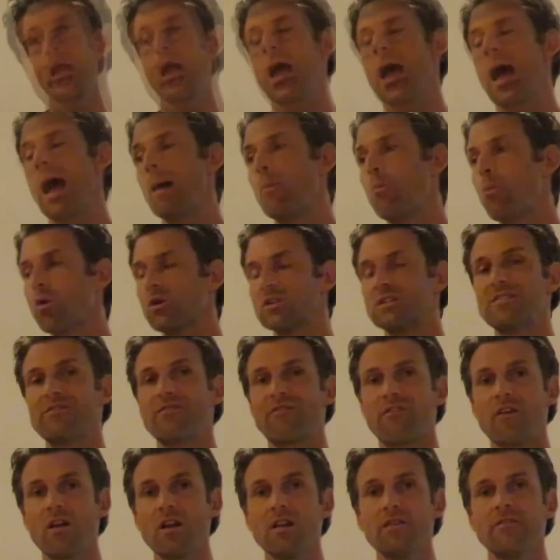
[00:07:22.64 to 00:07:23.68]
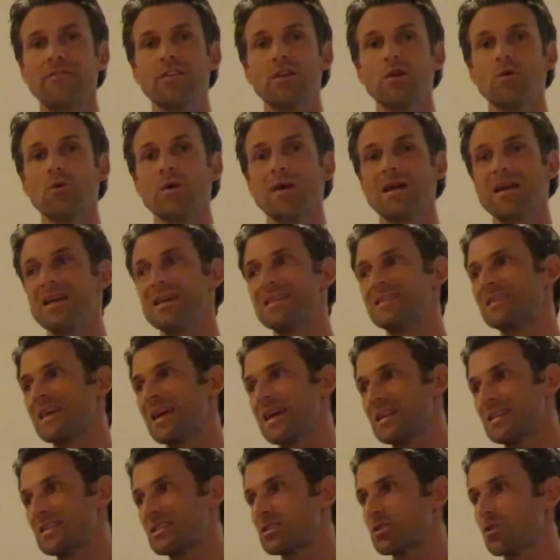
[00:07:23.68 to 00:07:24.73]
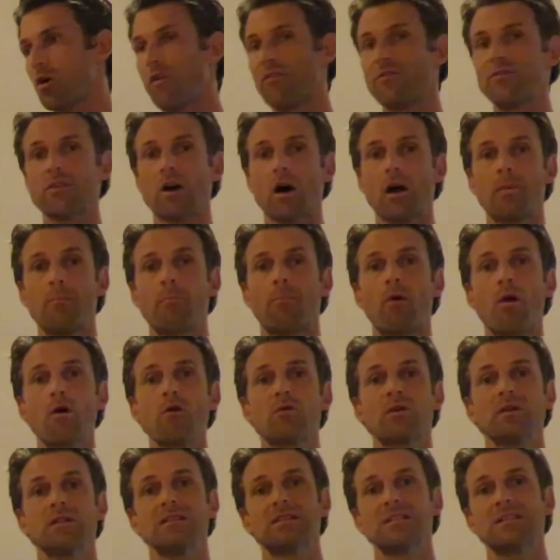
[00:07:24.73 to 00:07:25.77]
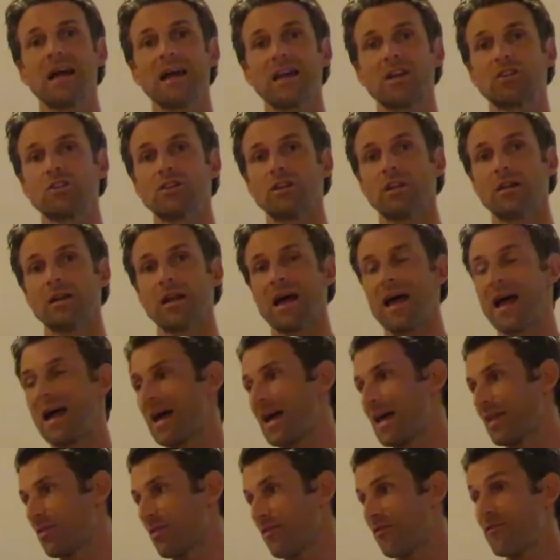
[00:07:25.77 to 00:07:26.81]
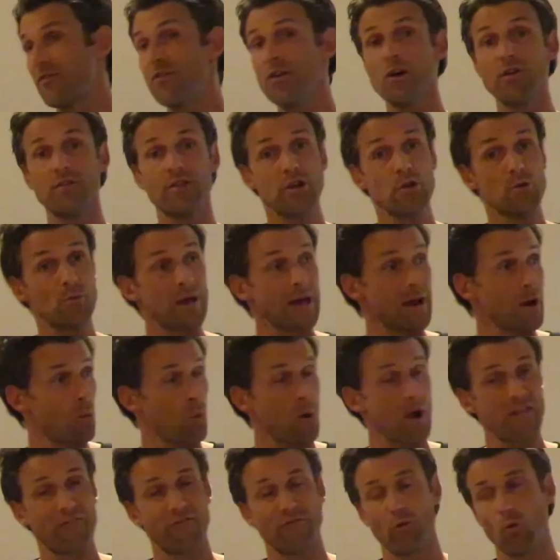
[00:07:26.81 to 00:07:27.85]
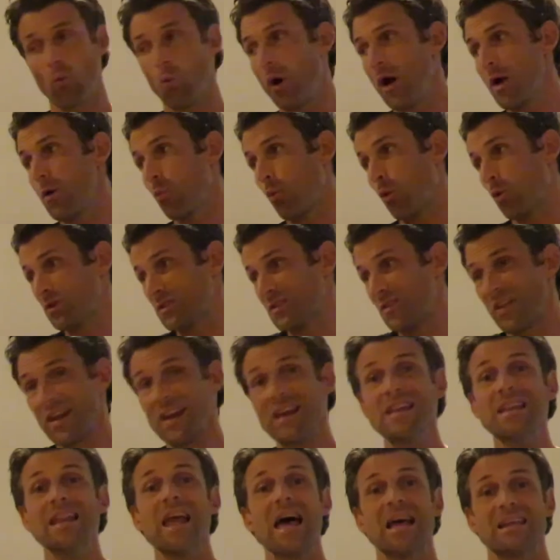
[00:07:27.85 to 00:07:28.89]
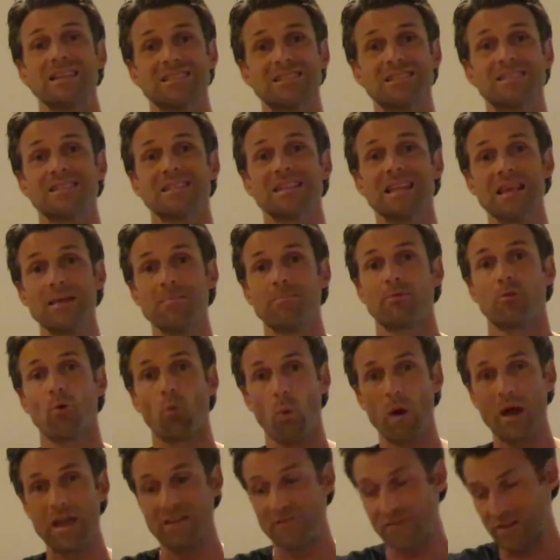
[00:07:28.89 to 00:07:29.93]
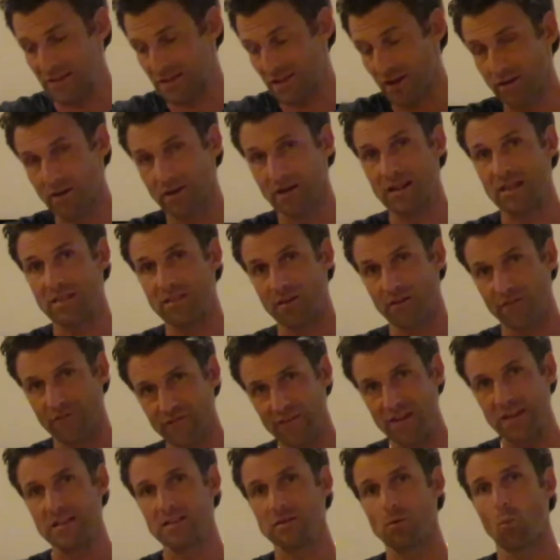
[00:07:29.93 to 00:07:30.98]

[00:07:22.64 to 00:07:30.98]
And what's in front of you is a soft, unbroken section, and the further you get away from the white water, the less steep the wave is underneath your feet.